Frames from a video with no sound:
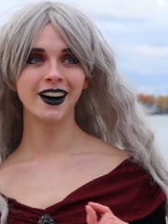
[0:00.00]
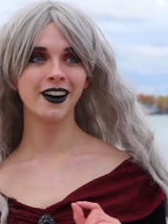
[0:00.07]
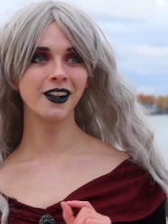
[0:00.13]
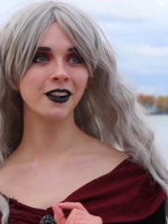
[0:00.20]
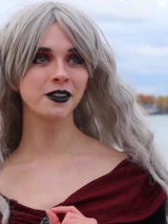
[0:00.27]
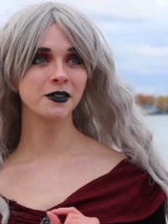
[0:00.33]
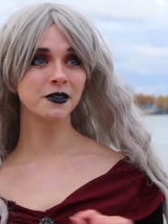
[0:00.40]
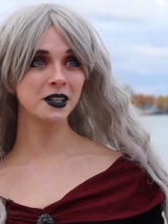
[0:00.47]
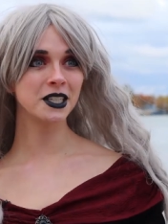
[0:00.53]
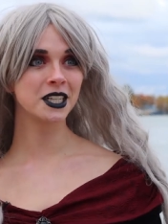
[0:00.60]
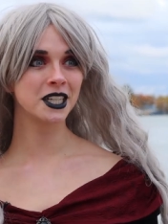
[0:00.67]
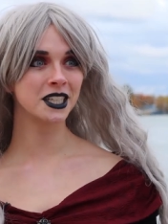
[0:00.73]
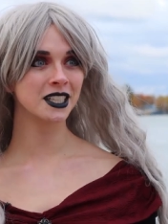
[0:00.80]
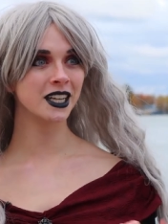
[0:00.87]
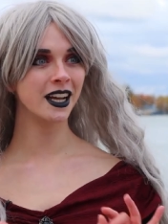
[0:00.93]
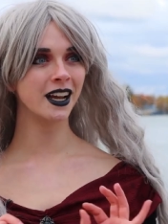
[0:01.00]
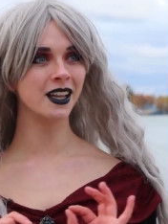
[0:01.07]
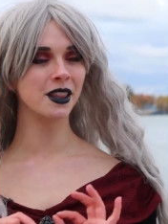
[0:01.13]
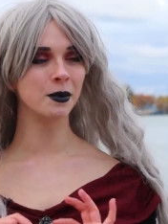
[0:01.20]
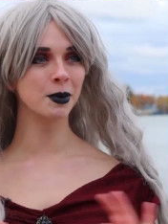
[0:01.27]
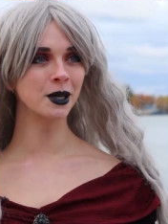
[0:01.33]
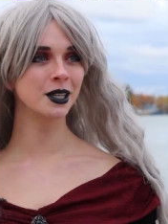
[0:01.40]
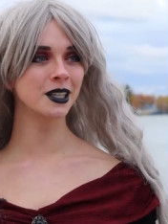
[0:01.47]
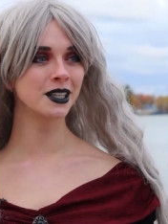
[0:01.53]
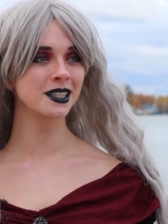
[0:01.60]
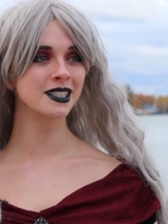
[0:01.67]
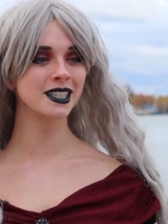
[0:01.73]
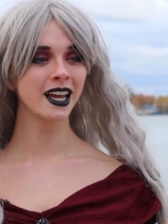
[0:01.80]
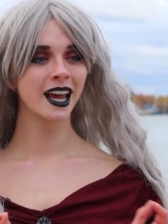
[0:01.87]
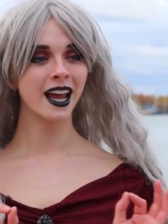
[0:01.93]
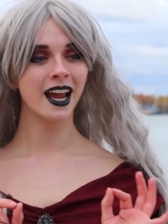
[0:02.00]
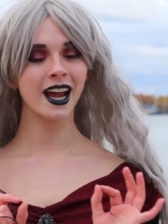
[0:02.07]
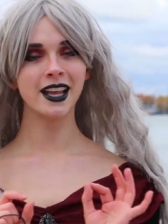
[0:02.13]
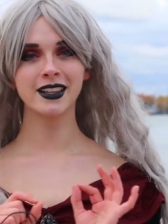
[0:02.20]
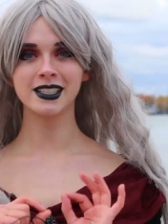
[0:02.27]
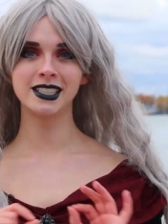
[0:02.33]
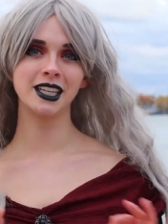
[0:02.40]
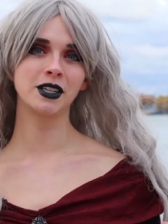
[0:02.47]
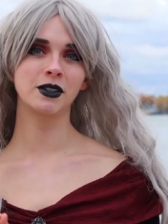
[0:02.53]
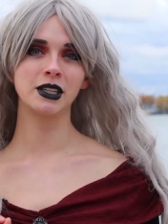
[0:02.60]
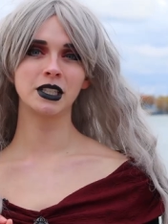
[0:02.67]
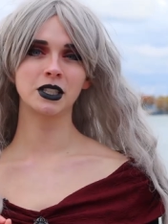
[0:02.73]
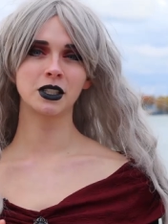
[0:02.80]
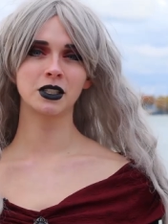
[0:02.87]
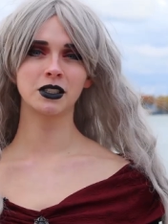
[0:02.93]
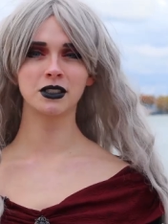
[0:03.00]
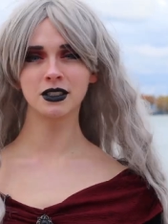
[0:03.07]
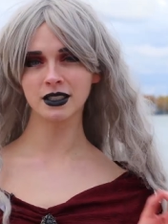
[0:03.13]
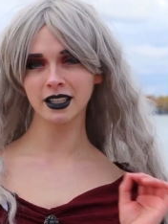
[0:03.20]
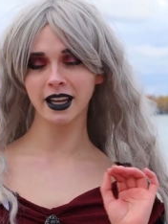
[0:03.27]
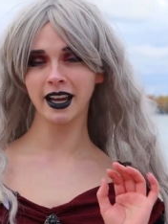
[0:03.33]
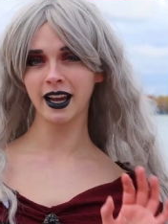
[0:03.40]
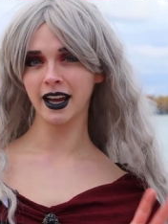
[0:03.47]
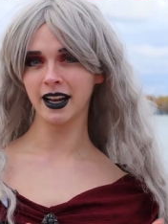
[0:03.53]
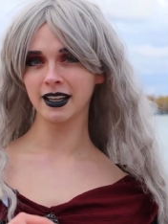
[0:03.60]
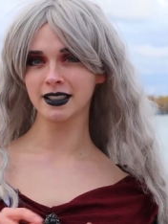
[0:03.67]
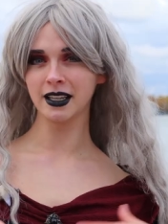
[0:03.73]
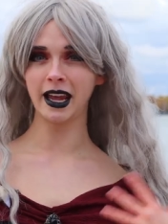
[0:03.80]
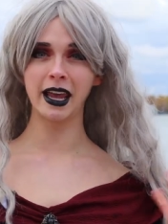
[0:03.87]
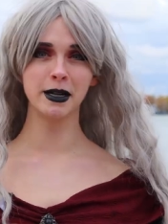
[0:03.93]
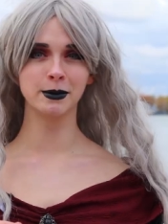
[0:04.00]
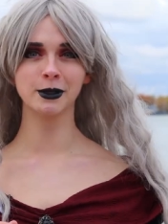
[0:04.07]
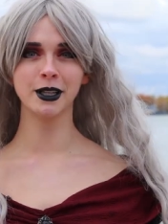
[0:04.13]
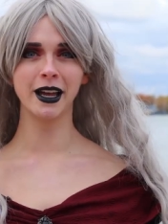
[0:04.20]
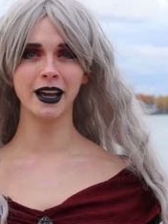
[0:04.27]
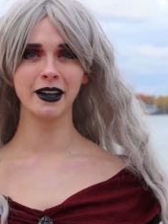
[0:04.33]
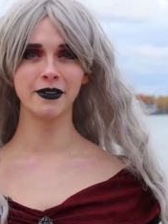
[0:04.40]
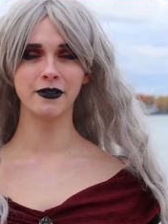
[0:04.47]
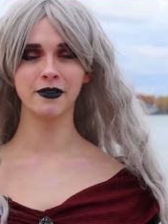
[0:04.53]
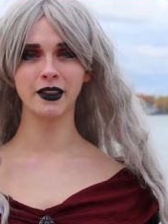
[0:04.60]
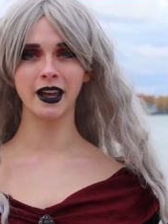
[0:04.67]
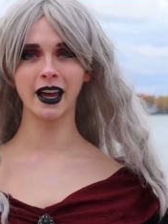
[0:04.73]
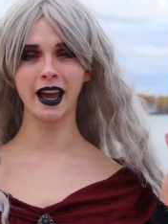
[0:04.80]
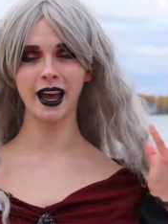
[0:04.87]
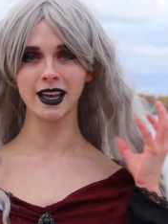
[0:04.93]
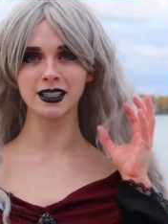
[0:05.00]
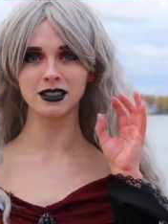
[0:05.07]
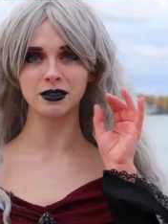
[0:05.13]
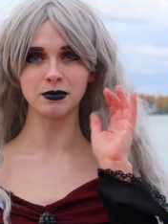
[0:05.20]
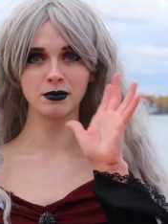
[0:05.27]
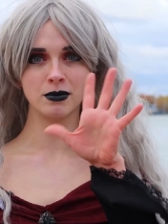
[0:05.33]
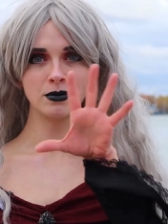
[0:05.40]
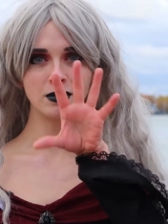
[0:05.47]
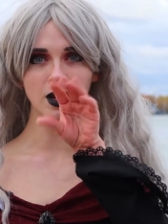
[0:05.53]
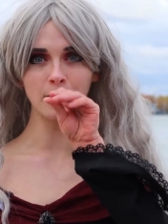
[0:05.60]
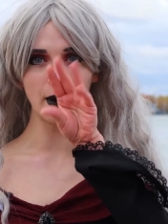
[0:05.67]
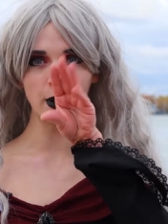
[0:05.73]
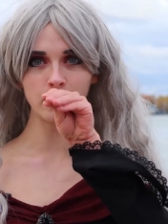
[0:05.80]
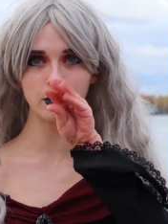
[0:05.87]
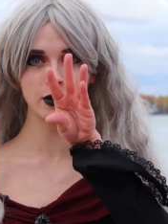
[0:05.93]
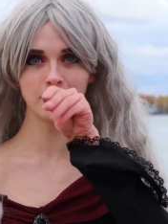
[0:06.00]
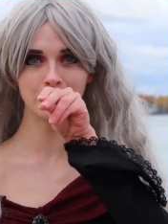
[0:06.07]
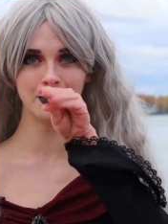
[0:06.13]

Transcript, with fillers: all the fish and the birds and the sea creatures and animal life that has a mouth